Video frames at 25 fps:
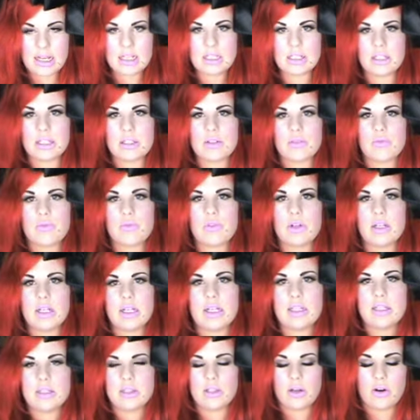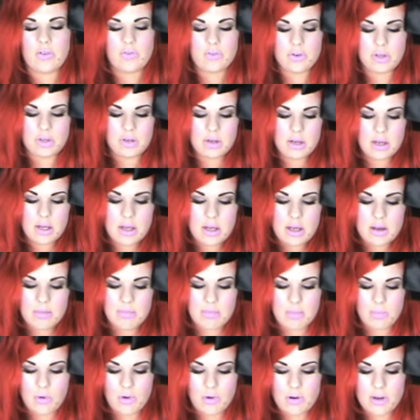It's just a really soft
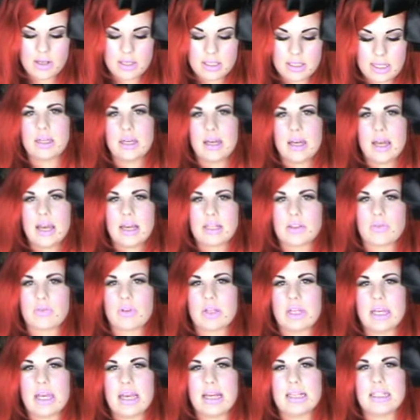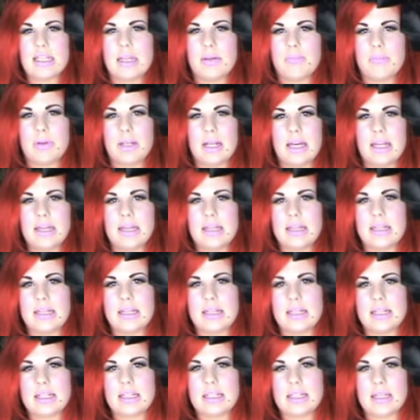mousse. It's really easy to blend
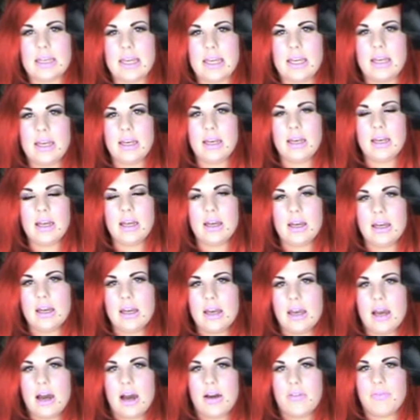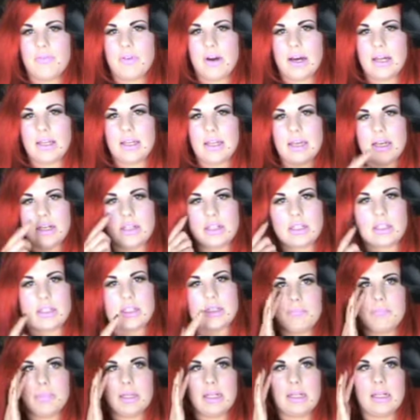into the skin. I find that it
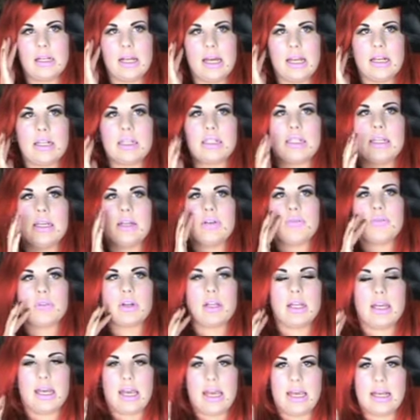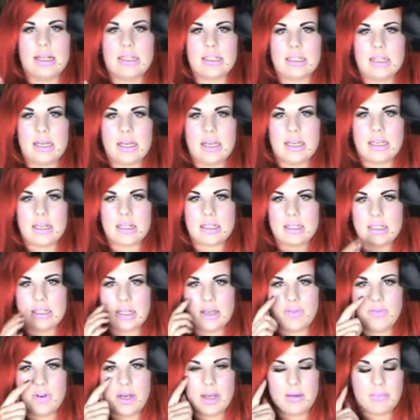just blends in really easily, doesn't
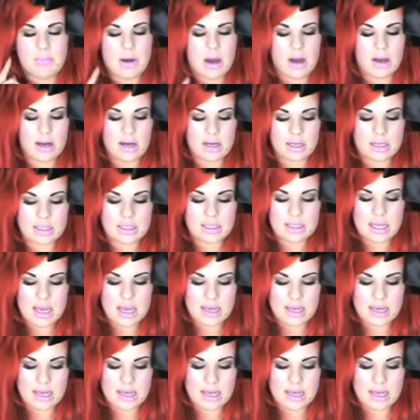leave any marks,